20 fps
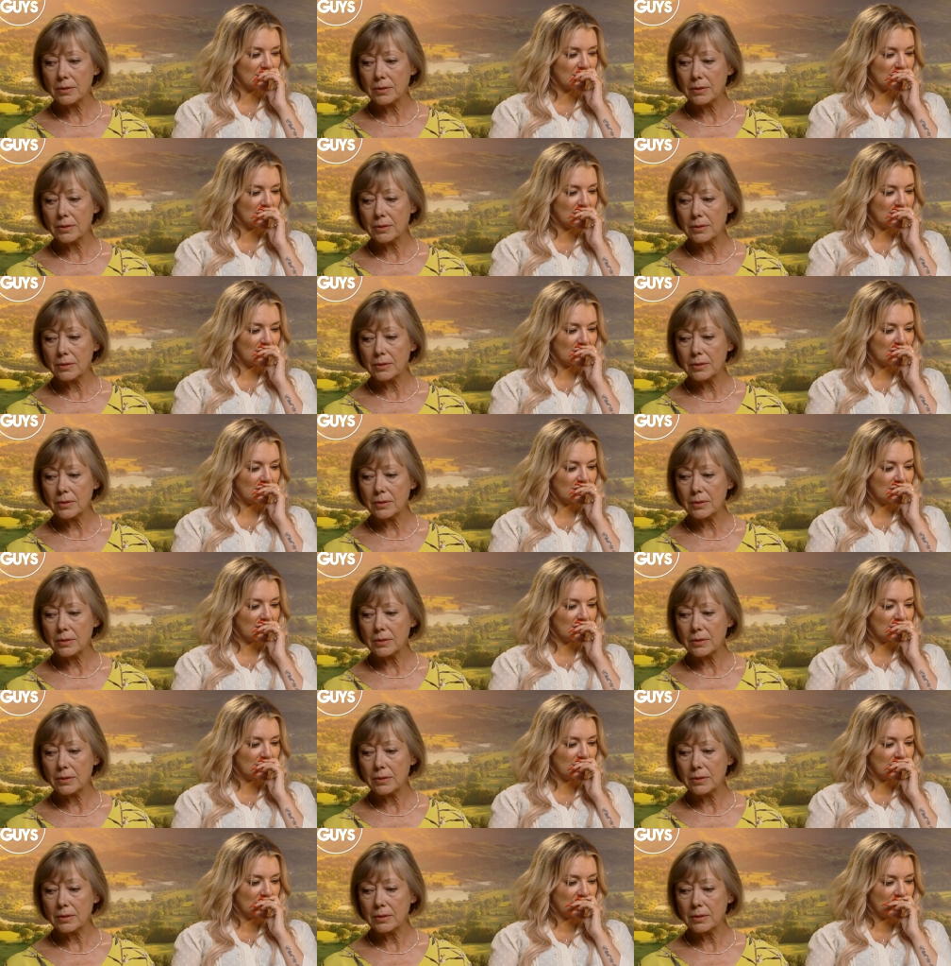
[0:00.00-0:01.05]

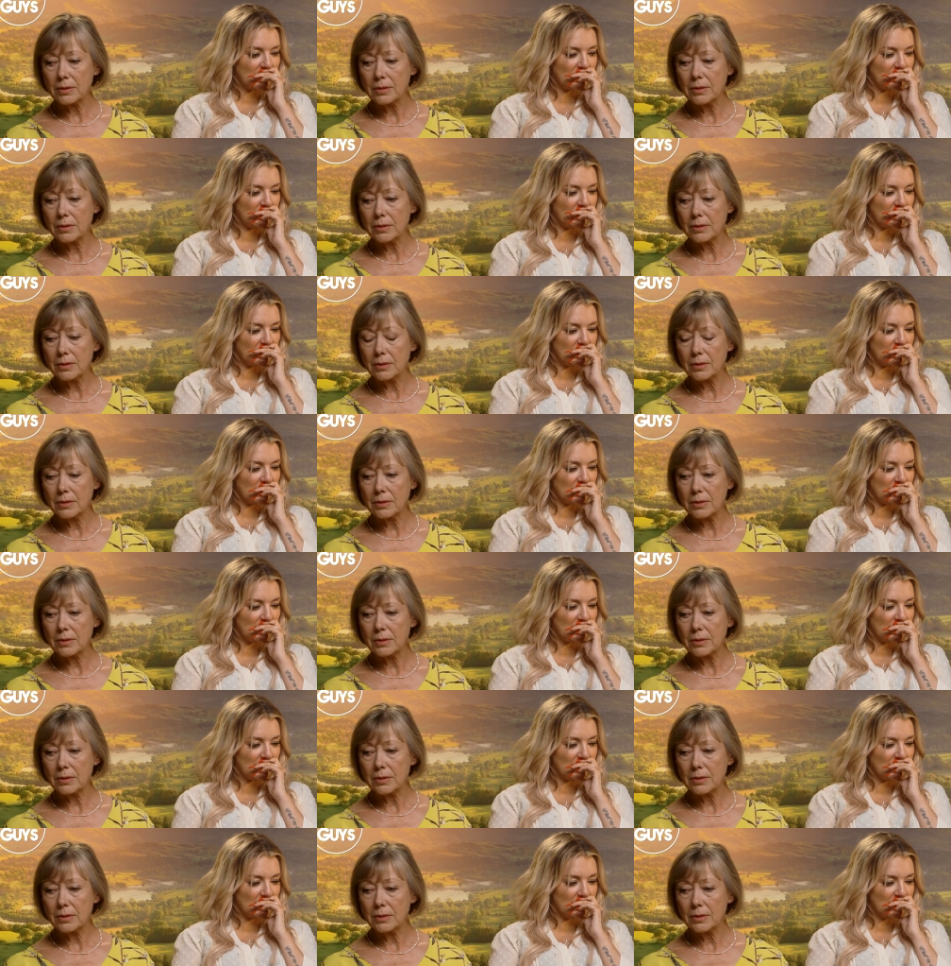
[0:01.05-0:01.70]
(no one is talking)